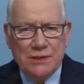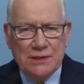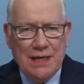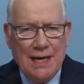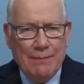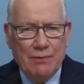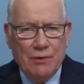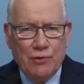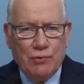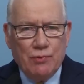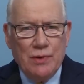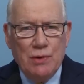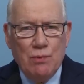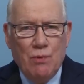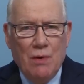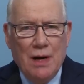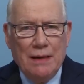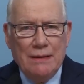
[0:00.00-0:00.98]
example,
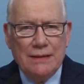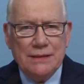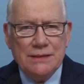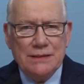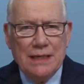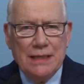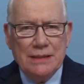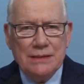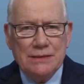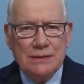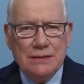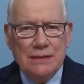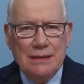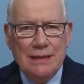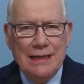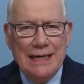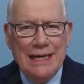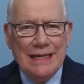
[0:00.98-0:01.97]
3:1, it says,
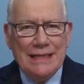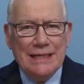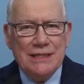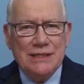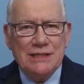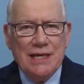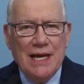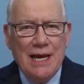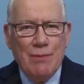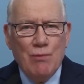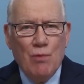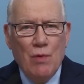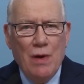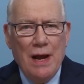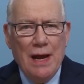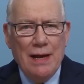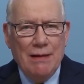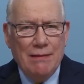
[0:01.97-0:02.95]
in the same
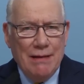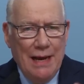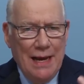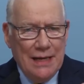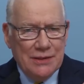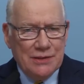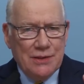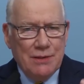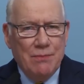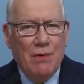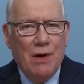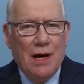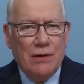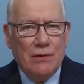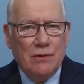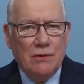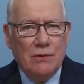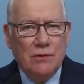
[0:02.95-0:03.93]
way as the
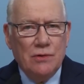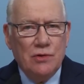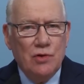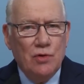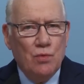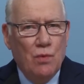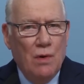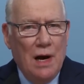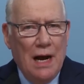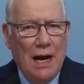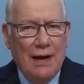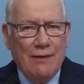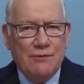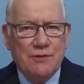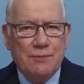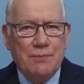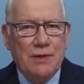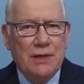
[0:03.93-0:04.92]
model, you
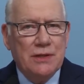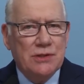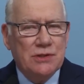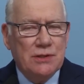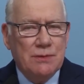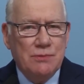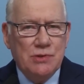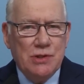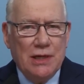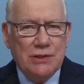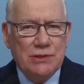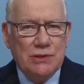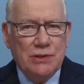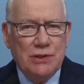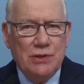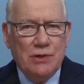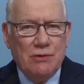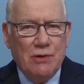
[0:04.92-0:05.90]
wives, be in
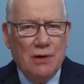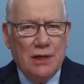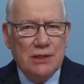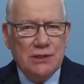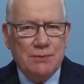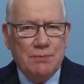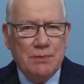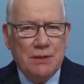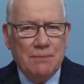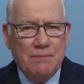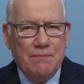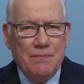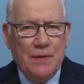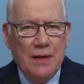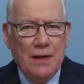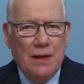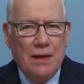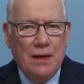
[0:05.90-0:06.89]
subjection to your husband.
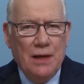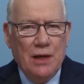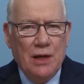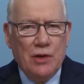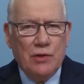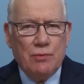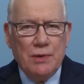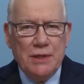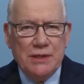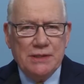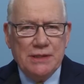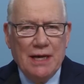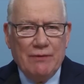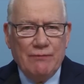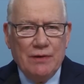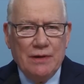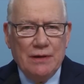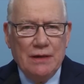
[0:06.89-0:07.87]

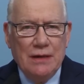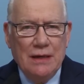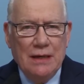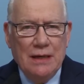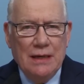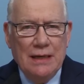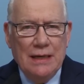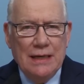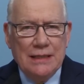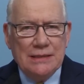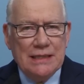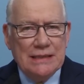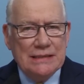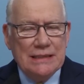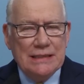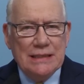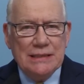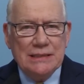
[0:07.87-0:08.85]
3:7, it
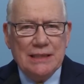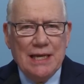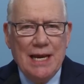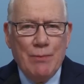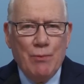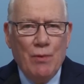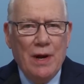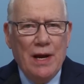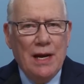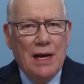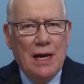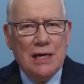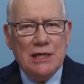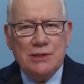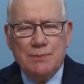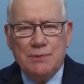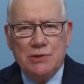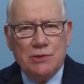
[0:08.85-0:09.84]
says, in the same way,
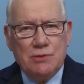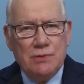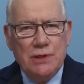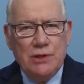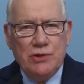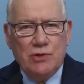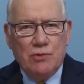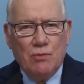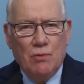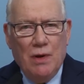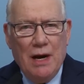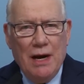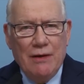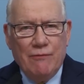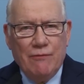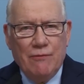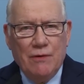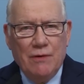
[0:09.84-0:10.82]
husbands treat your
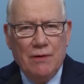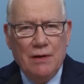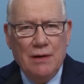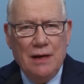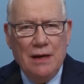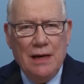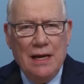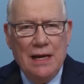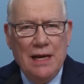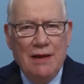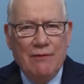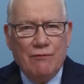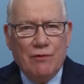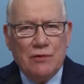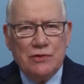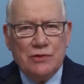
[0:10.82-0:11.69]
wife. In